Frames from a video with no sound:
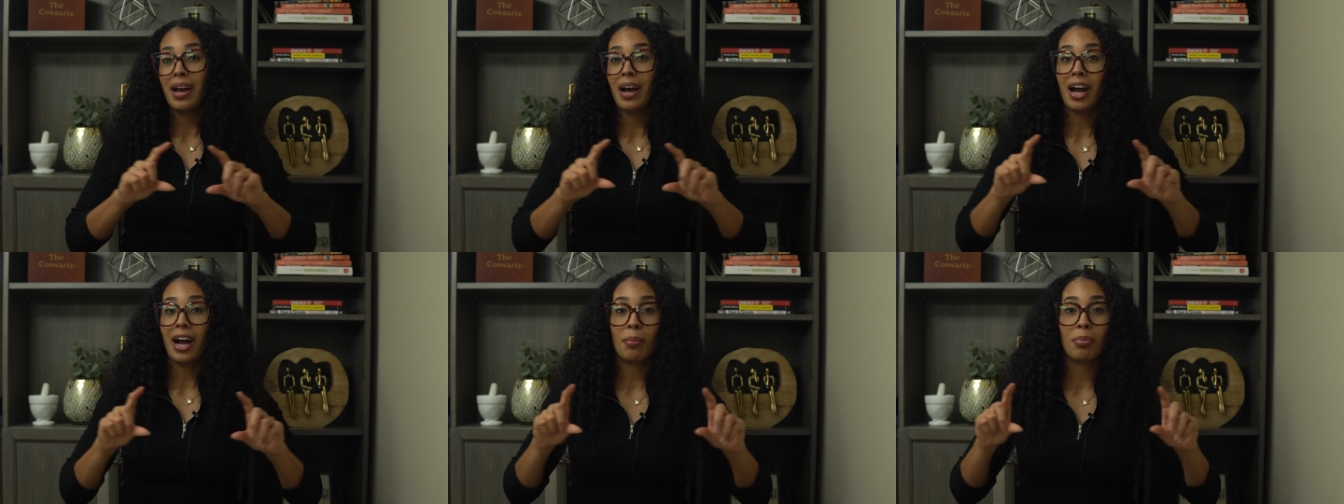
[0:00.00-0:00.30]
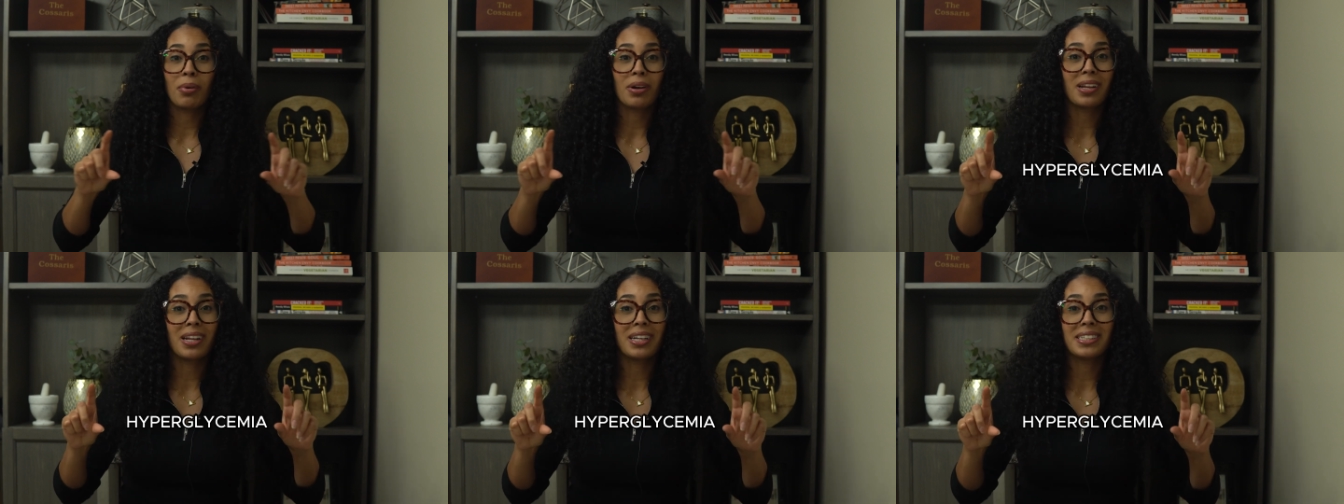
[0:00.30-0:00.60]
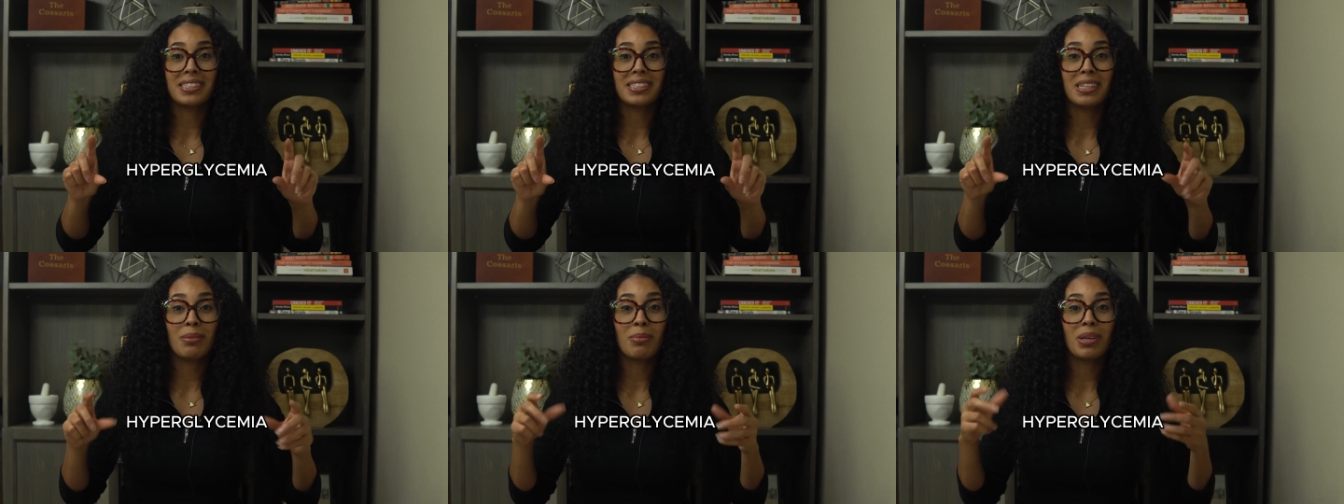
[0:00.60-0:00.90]

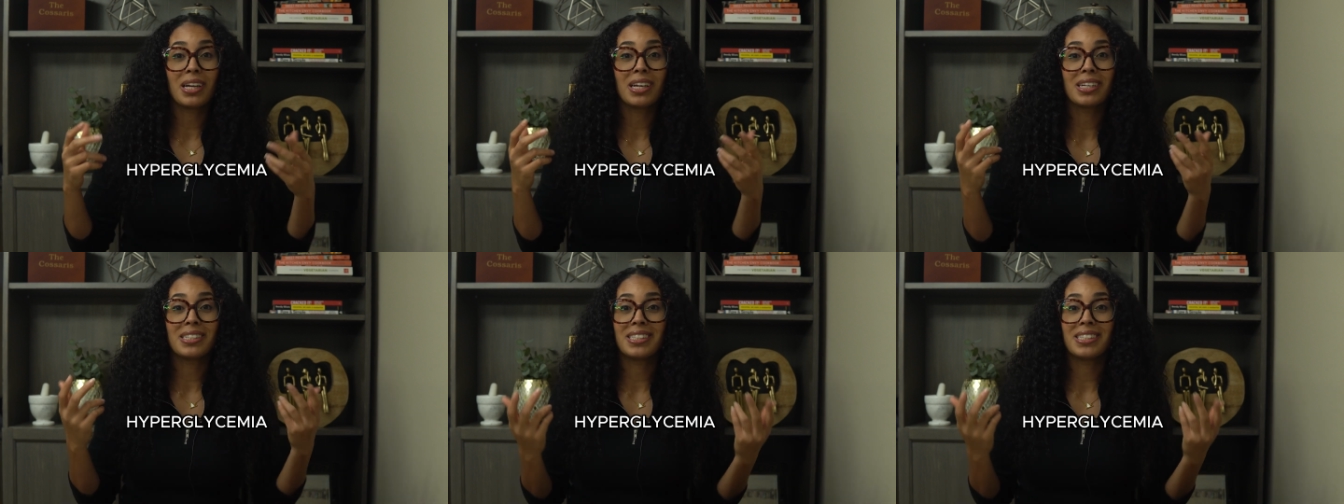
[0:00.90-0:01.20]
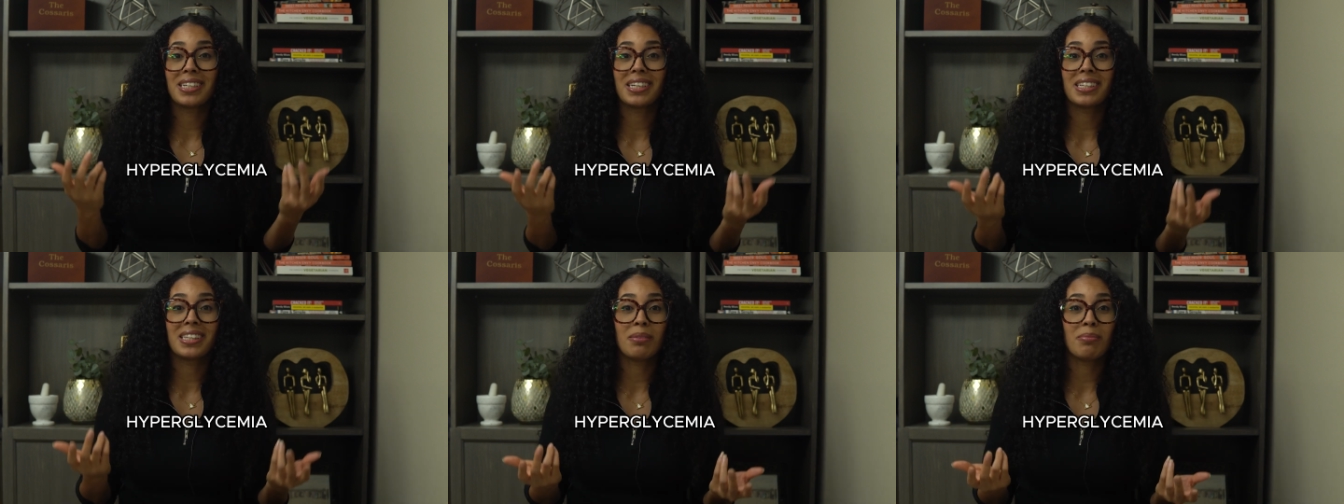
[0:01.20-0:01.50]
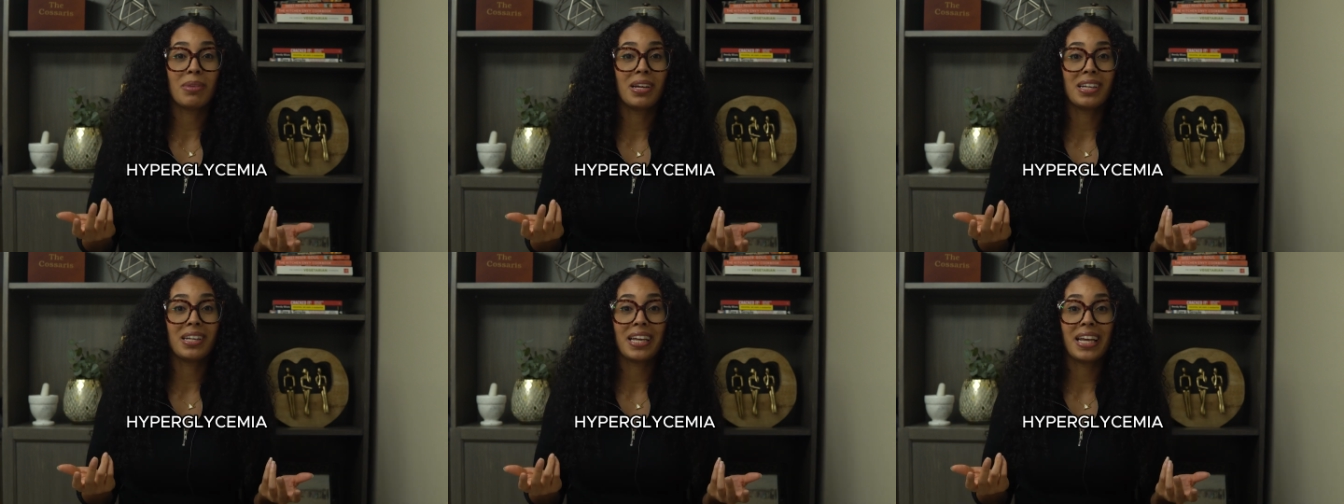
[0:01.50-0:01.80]
hyperglycemia to get the
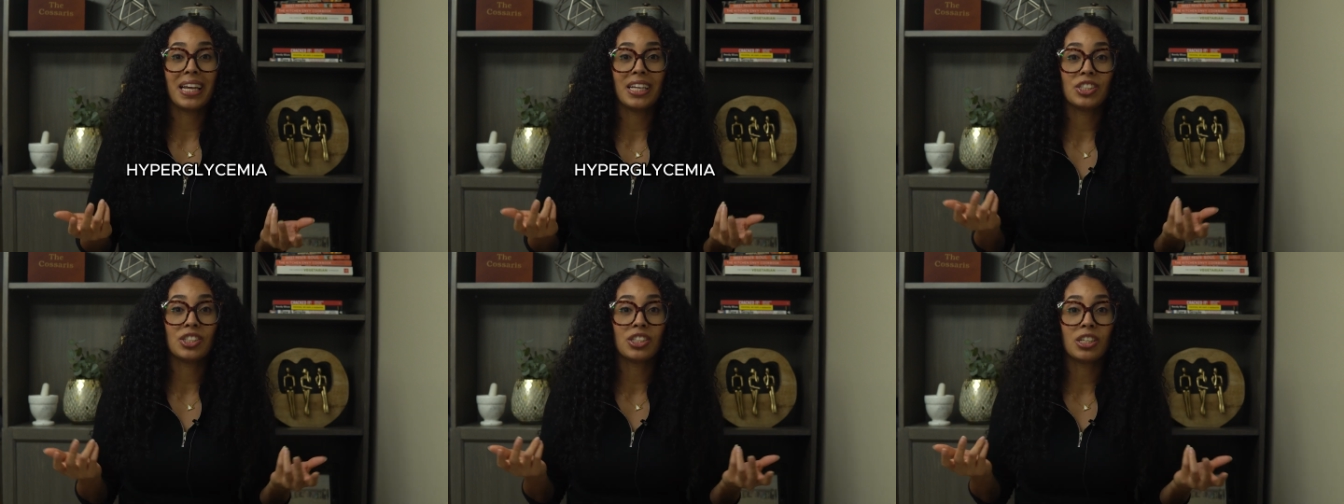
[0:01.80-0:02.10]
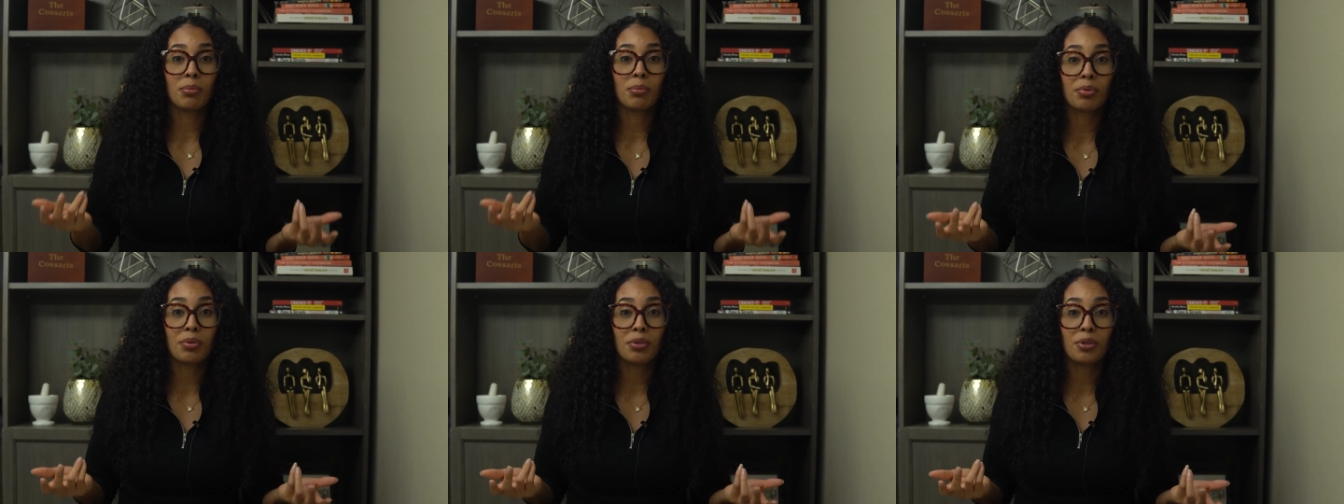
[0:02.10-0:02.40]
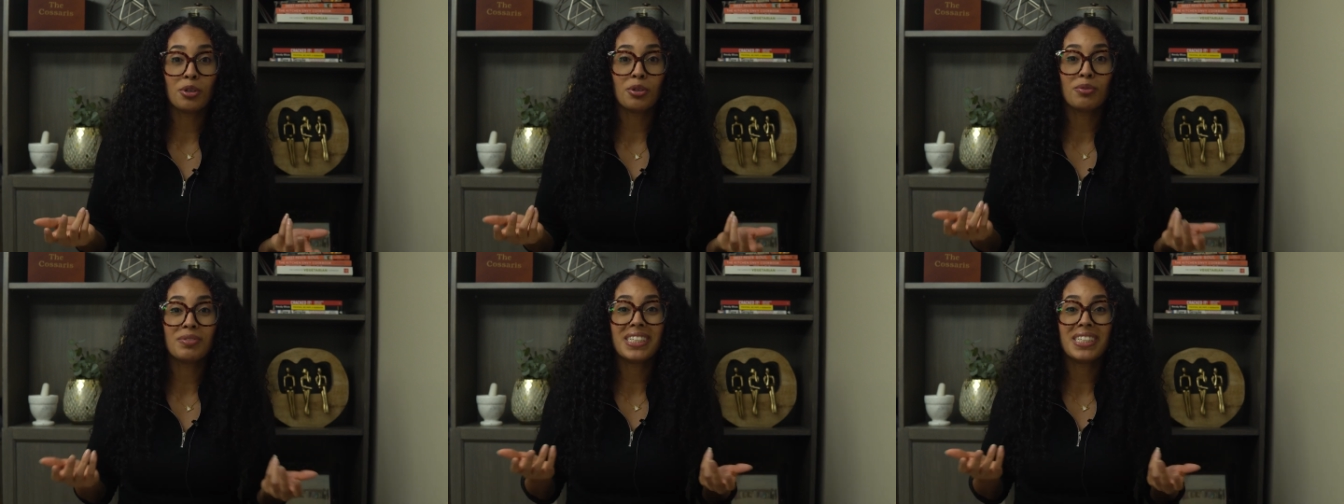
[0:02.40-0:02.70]
medication
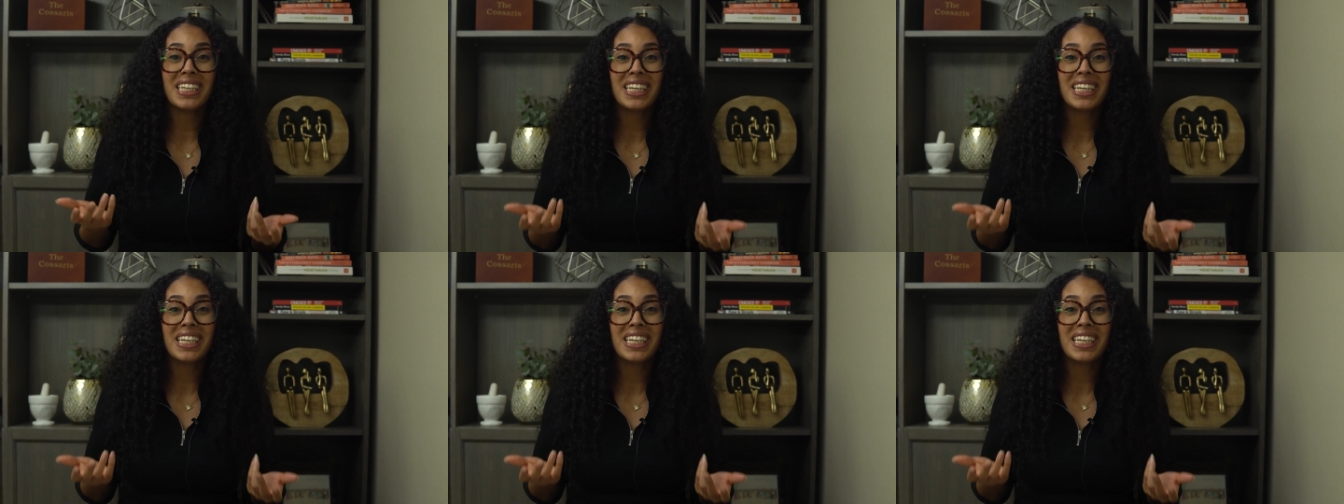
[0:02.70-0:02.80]
approved,